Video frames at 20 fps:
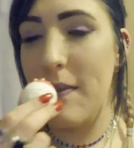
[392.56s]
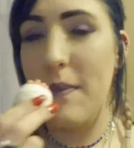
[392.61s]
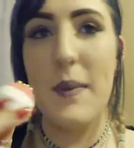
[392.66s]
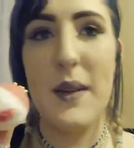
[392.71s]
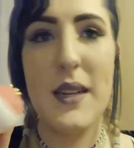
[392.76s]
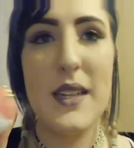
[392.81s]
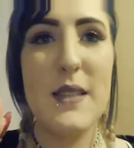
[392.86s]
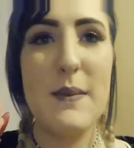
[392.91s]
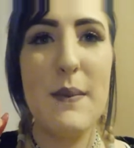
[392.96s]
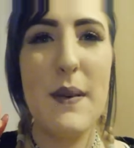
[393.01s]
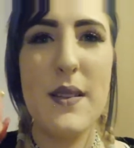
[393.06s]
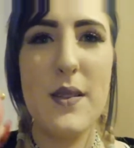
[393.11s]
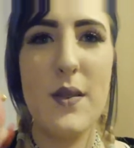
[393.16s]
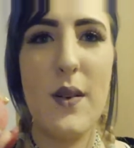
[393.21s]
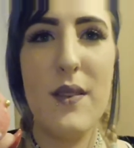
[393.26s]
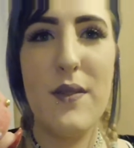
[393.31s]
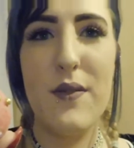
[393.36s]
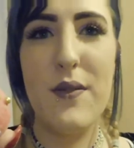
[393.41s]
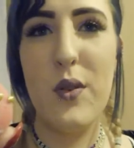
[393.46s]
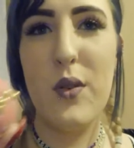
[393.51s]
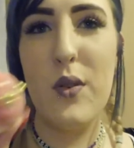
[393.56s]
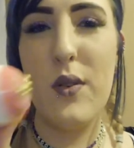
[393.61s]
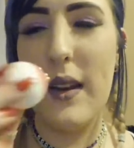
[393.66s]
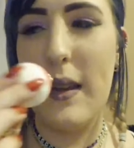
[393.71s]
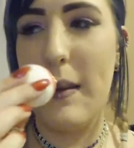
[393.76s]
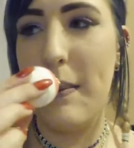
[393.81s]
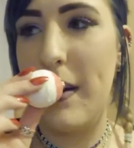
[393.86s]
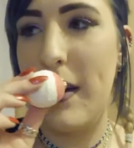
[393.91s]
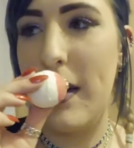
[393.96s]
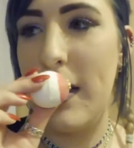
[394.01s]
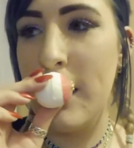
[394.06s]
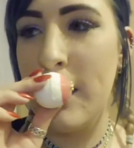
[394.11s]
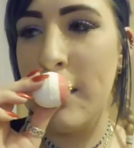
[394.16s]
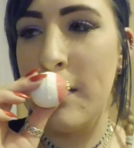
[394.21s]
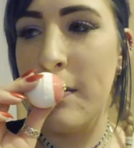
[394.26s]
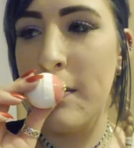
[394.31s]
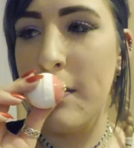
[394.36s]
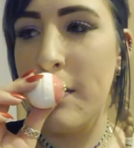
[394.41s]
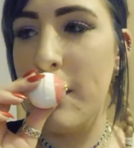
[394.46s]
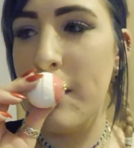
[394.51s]
But it smells quite florally, but
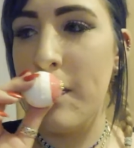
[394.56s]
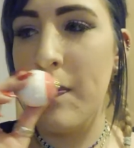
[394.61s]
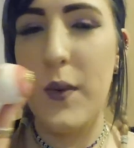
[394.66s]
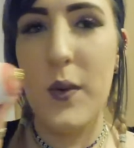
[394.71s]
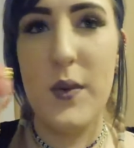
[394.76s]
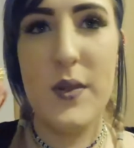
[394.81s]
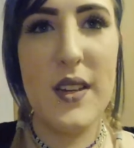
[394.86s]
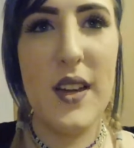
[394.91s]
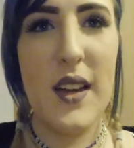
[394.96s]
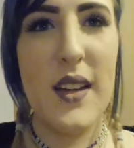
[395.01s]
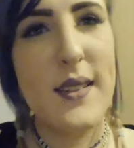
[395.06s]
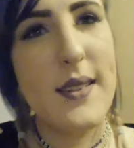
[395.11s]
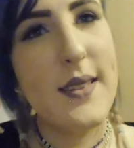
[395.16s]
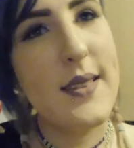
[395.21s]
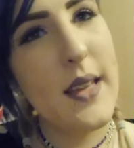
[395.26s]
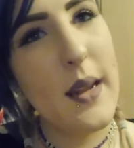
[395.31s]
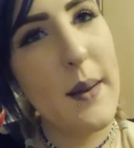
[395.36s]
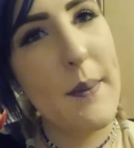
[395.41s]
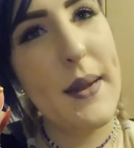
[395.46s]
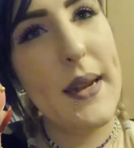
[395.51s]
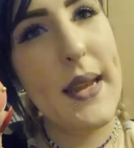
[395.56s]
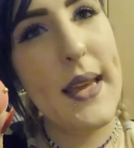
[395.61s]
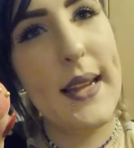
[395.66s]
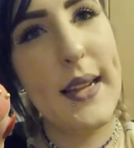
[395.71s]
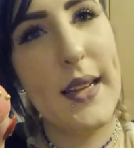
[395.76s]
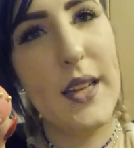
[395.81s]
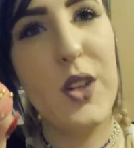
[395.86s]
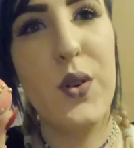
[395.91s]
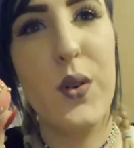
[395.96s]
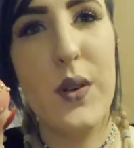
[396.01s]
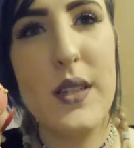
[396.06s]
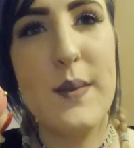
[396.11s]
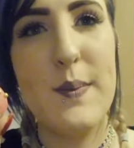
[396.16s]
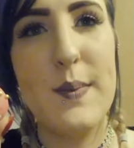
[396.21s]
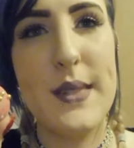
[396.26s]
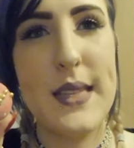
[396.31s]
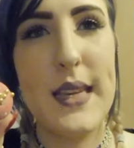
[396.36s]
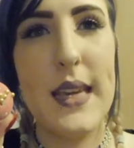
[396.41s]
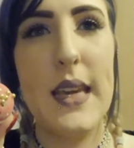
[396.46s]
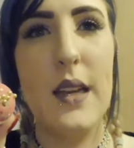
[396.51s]
also kind of cinnamony and like
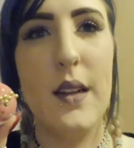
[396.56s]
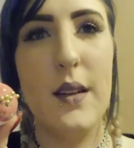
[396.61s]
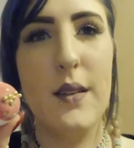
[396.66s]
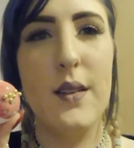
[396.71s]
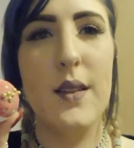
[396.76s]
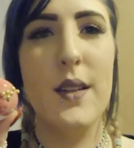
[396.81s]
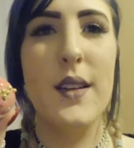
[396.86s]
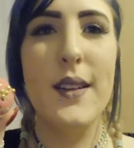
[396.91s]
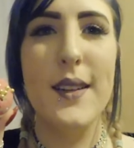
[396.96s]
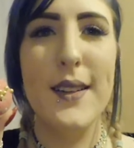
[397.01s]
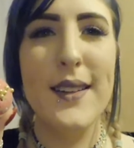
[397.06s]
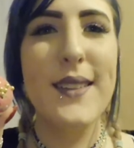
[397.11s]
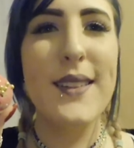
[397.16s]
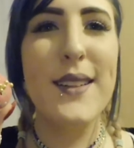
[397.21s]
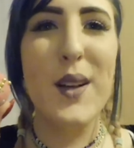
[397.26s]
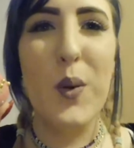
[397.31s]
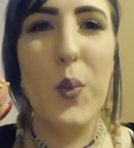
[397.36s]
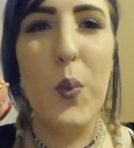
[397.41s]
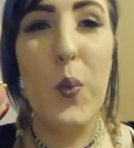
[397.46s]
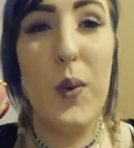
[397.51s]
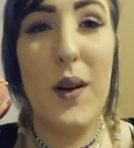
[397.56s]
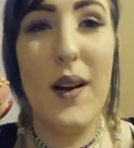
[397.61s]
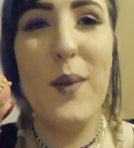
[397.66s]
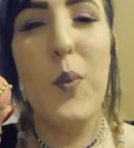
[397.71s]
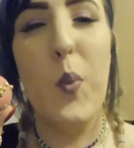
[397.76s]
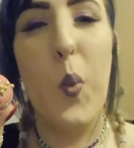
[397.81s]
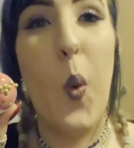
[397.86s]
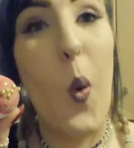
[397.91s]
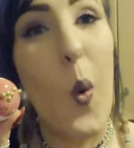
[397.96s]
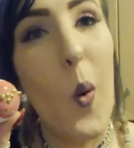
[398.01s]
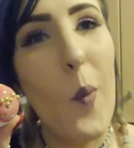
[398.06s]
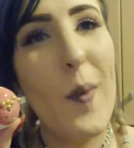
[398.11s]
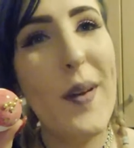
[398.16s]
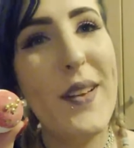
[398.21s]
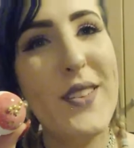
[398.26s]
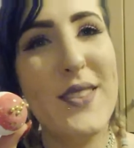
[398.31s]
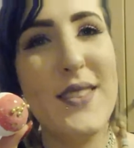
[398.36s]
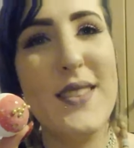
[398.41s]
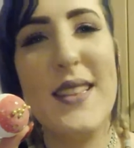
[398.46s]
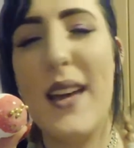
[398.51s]
Christmassy and warm.
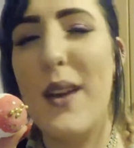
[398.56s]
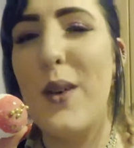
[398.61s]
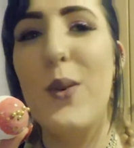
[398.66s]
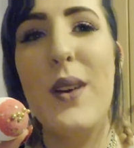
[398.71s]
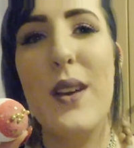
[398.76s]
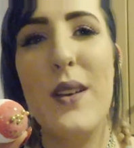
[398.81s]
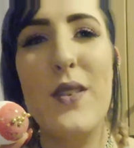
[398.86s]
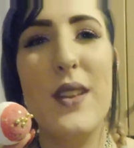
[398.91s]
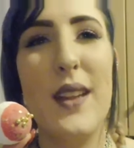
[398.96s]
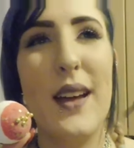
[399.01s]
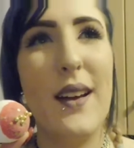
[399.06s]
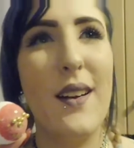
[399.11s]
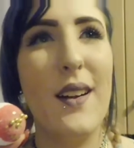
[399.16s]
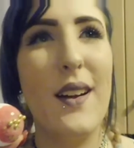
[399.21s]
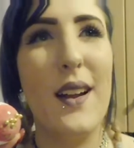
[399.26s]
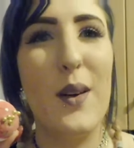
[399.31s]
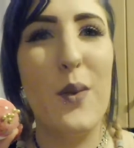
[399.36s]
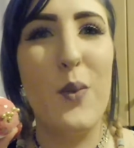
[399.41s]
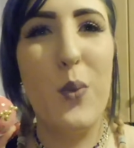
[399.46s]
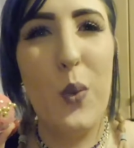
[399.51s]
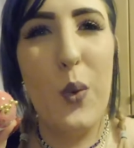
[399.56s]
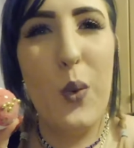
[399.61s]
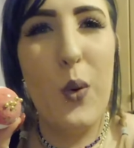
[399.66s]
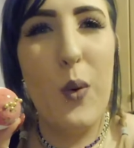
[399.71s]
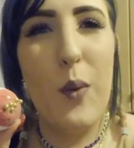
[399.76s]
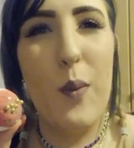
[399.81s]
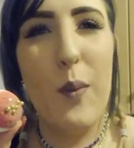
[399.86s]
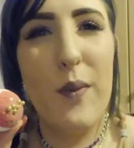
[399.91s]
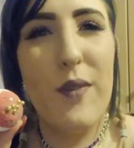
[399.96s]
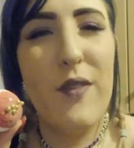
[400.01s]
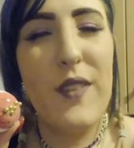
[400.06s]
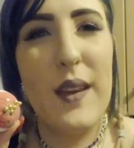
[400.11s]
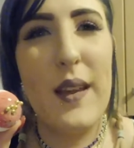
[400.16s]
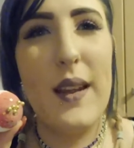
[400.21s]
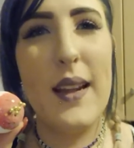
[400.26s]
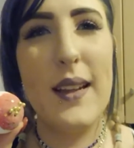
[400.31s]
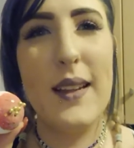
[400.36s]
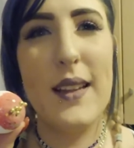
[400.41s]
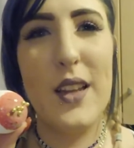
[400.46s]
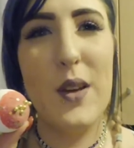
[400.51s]
They all give you that kind of like warm
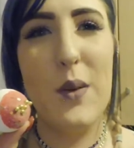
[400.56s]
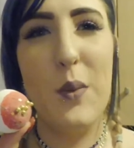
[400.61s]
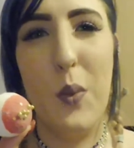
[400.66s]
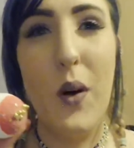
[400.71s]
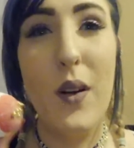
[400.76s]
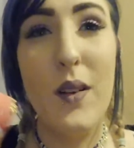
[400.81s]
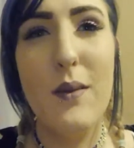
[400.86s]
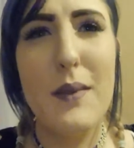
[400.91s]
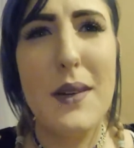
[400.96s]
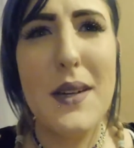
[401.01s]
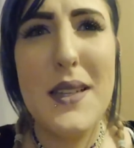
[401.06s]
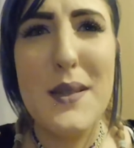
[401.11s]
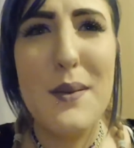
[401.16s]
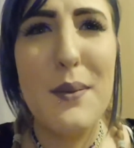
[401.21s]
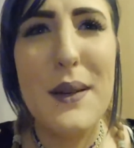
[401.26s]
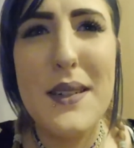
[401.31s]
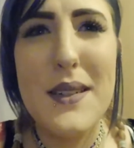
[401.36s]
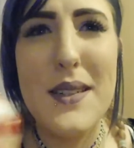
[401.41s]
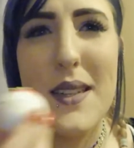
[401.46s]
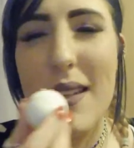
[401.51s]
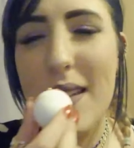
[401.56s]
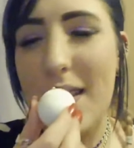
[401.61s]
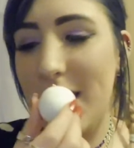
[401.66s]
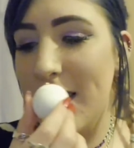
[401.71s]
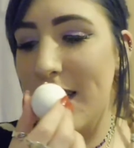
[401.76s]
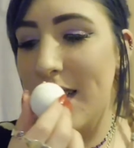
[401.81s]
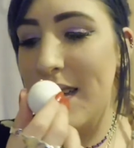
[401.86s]
feeling that you want when it's winter.